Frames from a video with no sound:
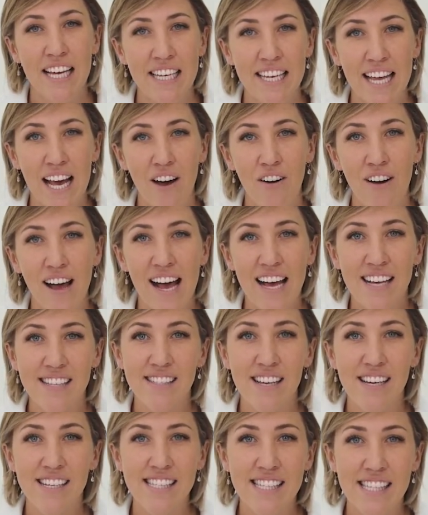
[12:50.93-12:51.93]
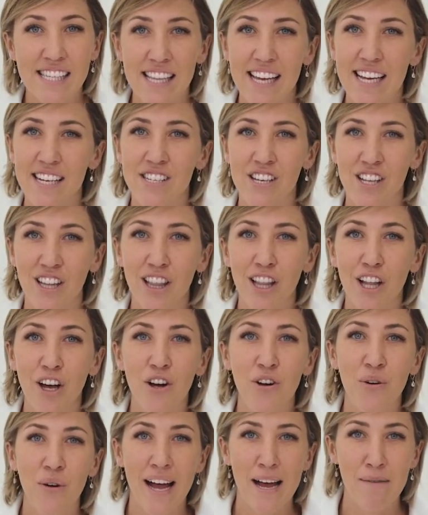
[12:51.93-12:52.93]
Now, as I select a
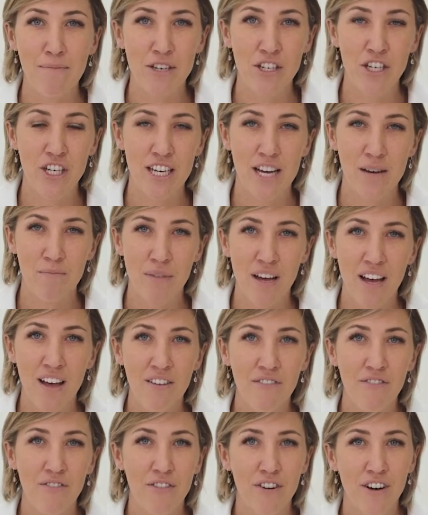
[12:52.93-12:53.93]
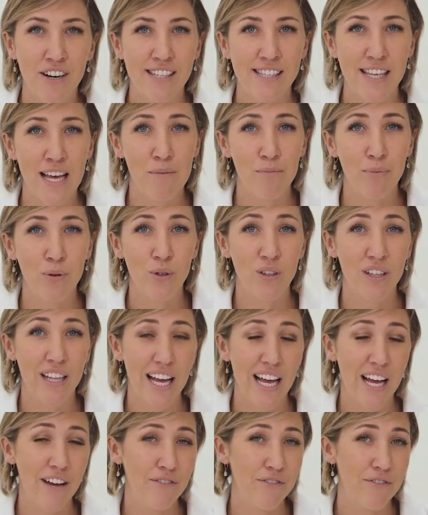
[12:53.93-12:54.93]
low aperture number, for example,
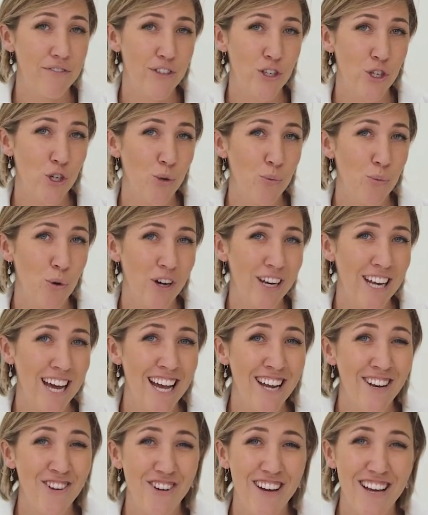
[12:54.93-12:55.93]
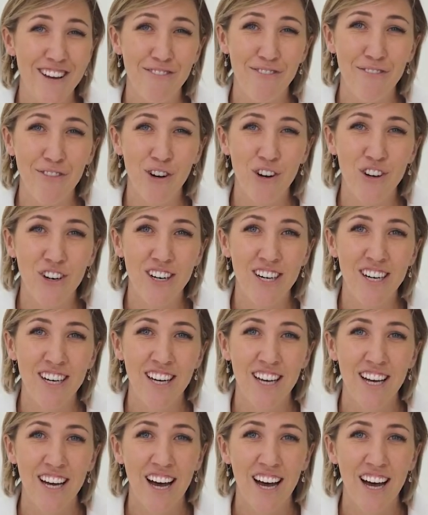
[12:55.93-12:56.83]
f2.8 or f4,